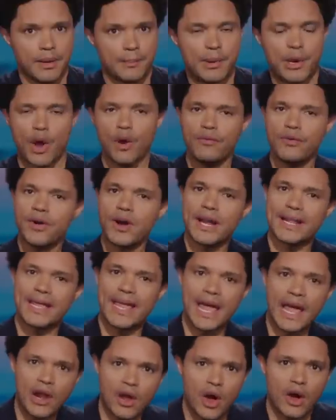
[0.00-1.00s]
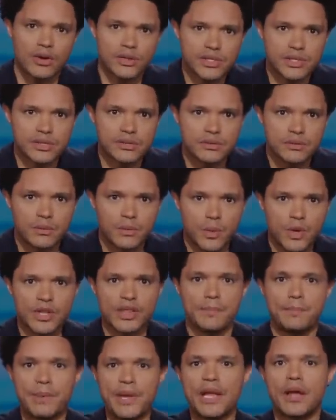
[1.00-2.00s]
But over at Kellogg's, one
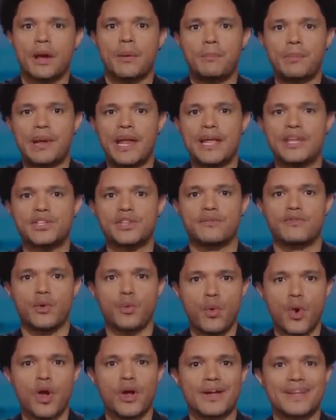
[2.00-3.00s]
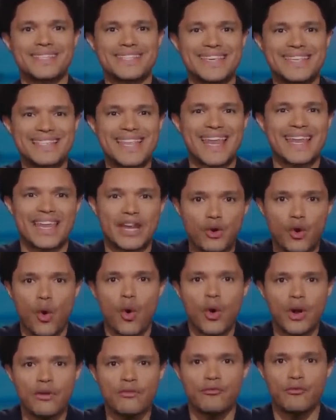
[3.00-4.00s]
of the big complaints of the workers is that in
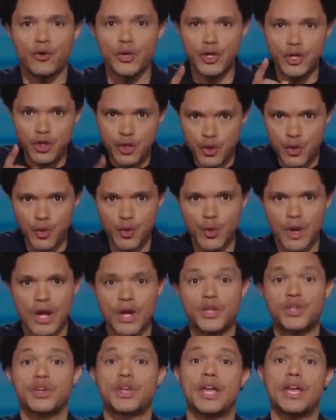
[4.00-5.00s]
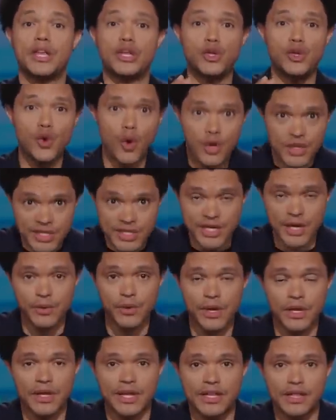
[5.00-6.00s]
order for you to get your
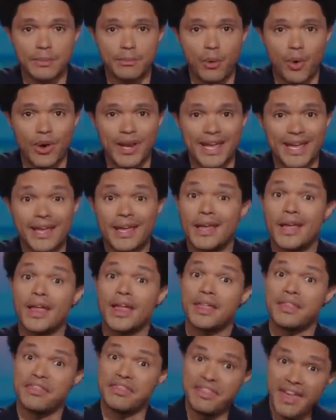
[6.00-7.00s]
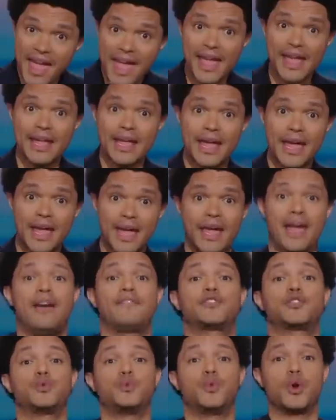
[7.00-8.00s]
cereal in the morning, they
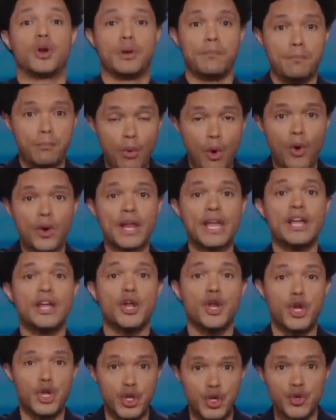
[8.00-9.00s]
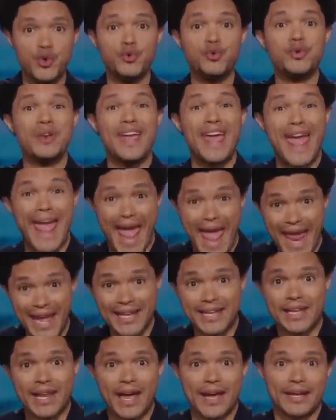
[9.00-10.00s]
have to work morning, noon,
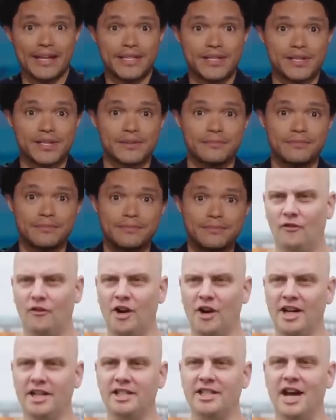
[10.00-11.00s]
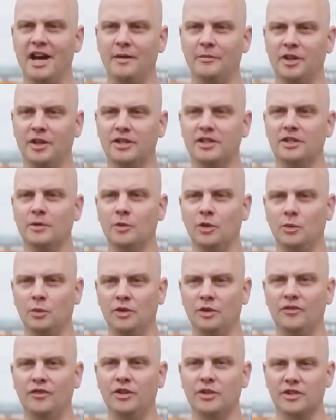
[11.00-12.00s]
and night. For any time that someone
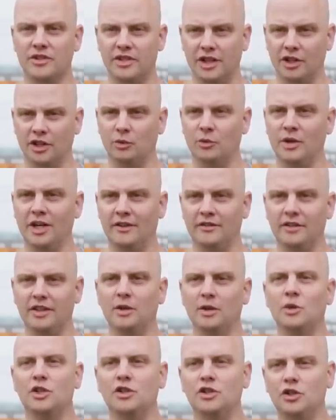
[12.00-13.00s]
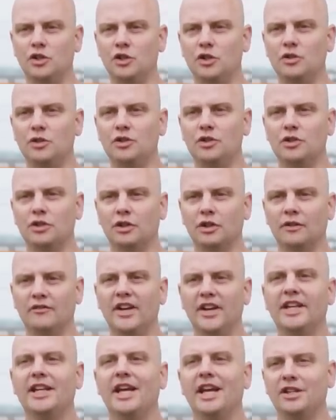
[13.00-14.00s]
would feel sick or whatever, they want you to use your
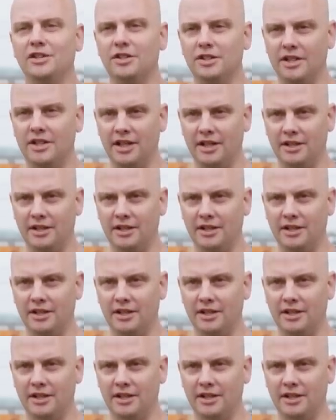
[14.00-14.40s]
vacation